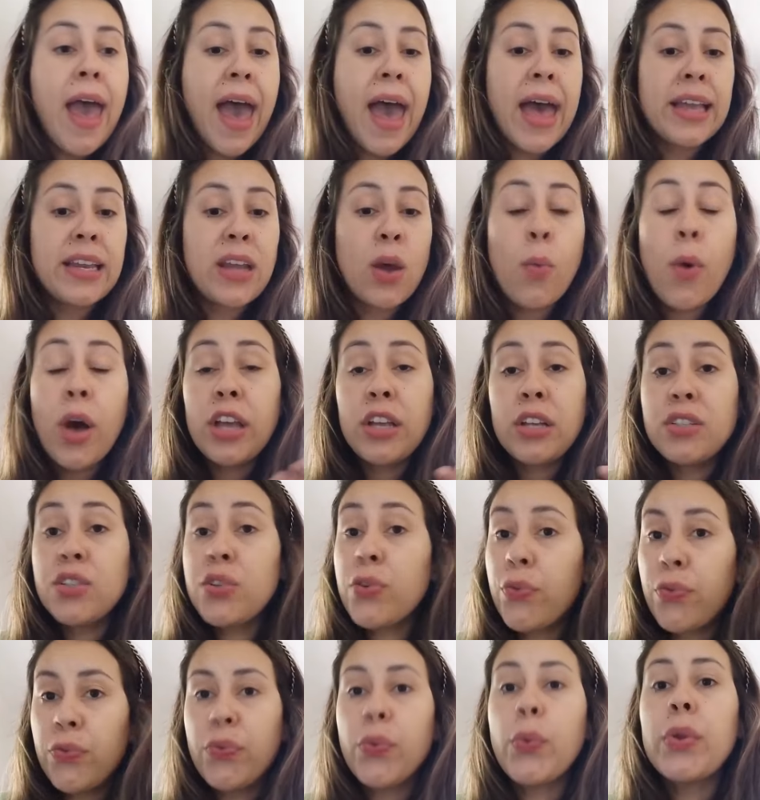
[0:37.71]
and I want you
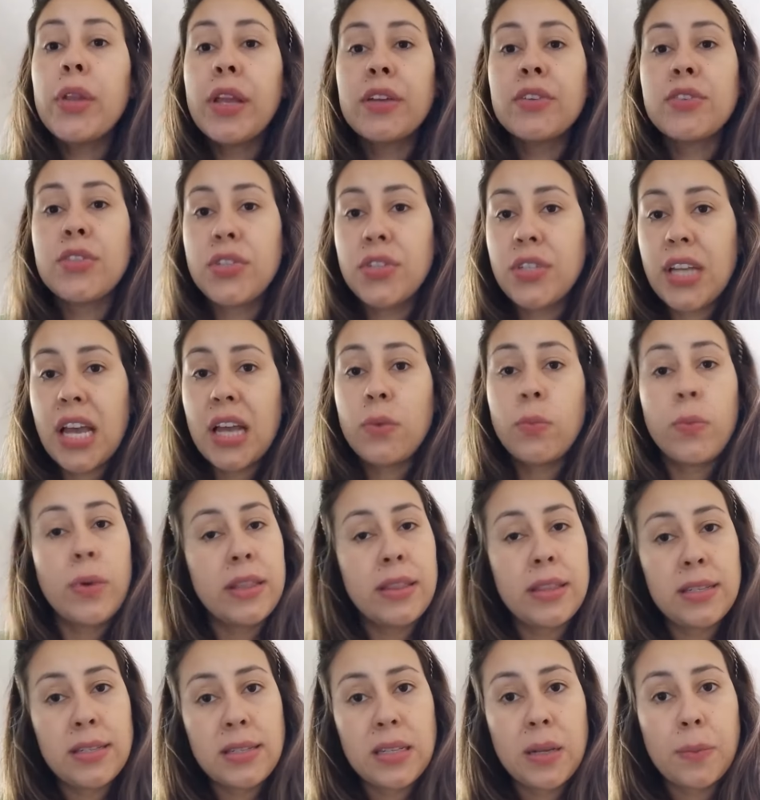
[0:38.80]
to fully understand
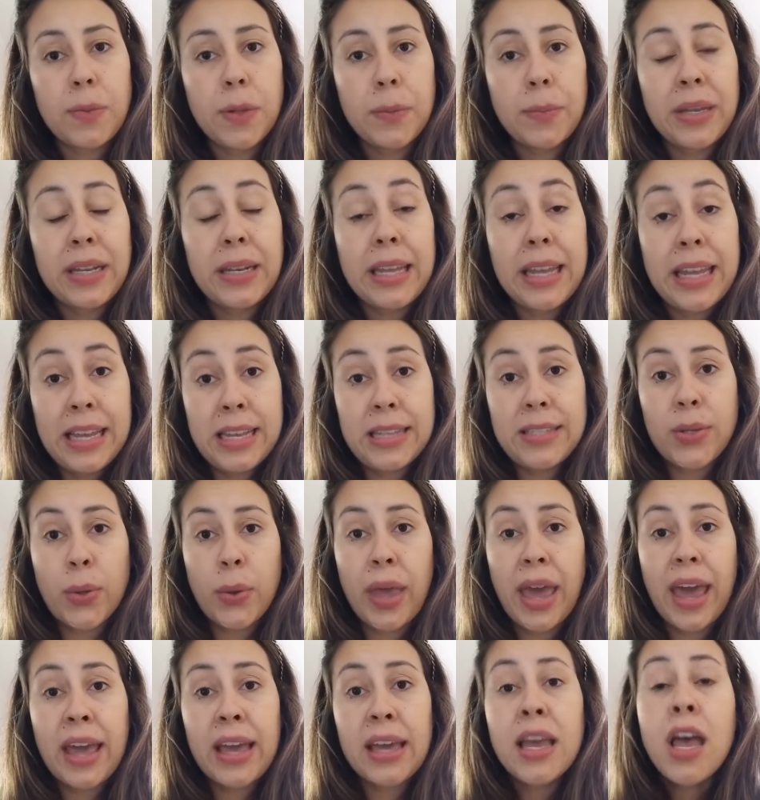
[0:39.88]
what this supplement is,
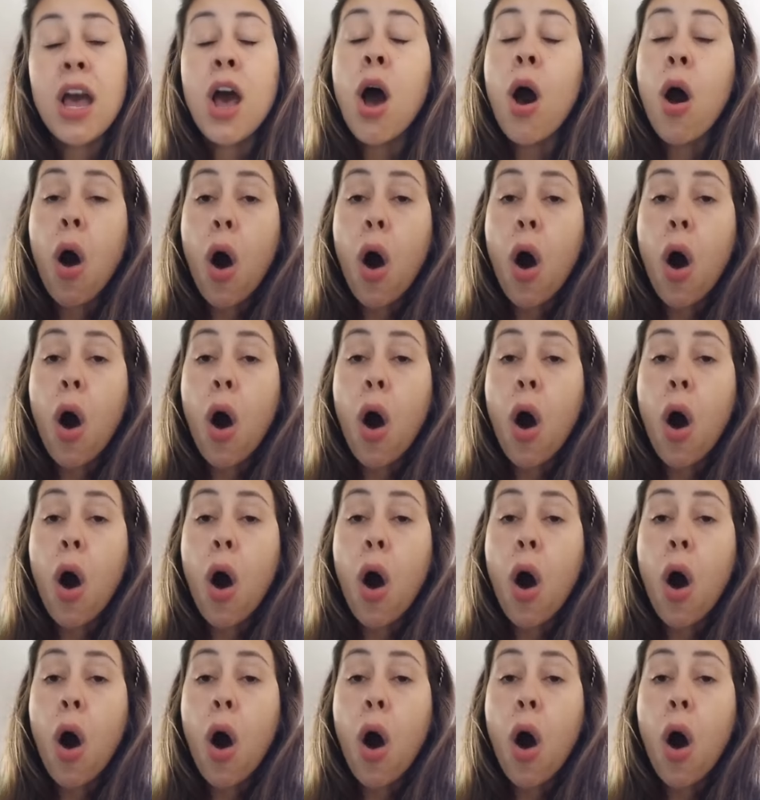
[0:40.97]
okay?